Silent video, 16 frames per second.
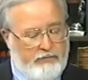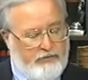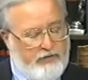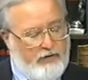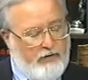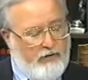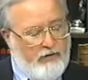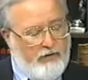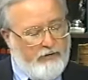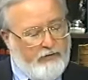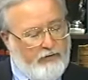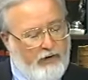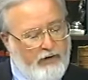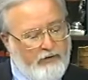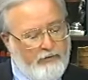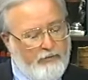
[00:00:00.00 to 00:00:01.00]
J.R., it
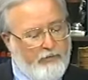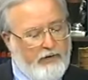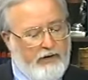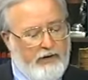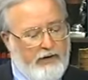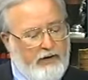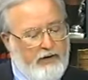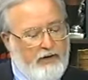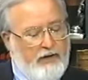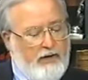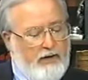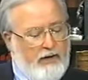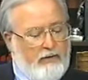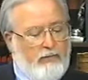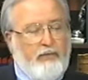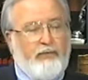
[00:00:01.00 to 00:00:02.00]
strikes me,
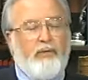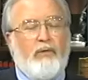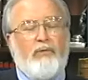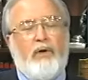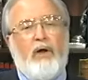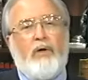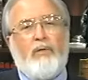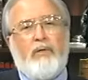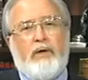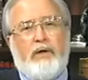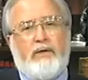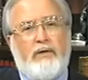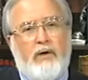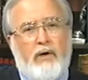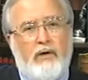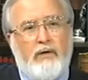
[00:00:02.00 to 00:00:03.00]
and we've already
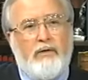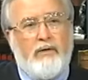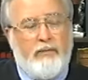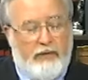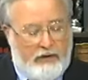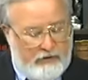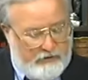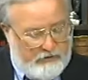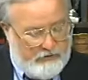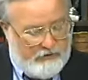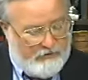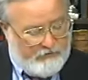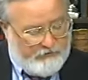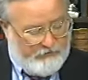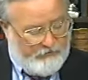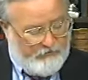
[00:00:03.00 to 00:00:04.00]
talked about this,